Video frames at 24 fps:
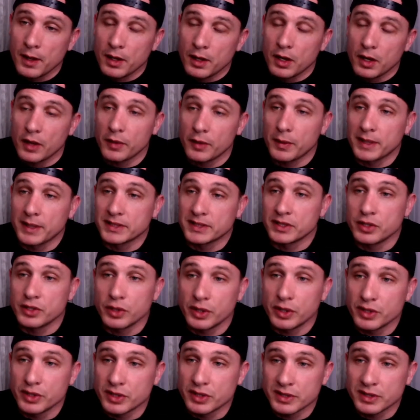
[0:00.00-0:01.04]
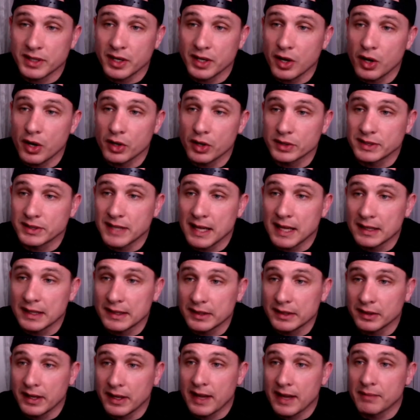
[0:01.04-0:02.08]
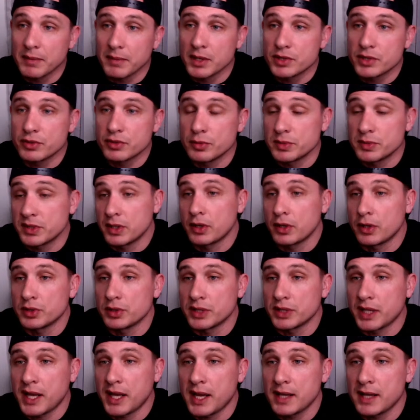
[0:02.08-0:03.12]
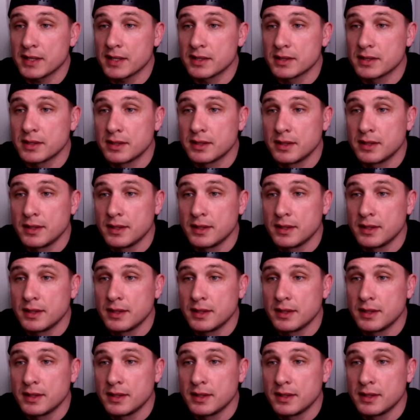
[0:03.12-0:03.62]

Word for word: Otherwise, a dude could just say, yo, it's not illegal to have mushrooms, and there goes the case.